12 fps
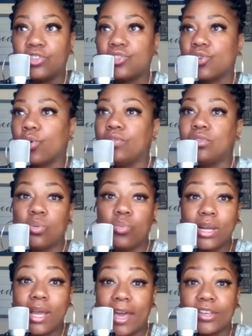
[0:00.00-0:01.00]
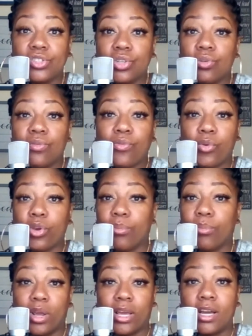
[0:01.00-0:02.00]
So if someone asks you for your
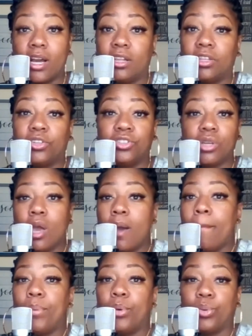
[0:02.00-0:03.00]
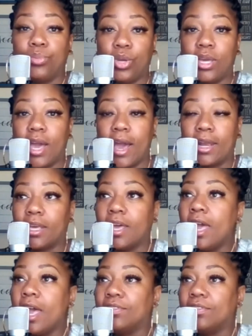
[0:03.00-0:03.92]
brand colors, boom, you got it.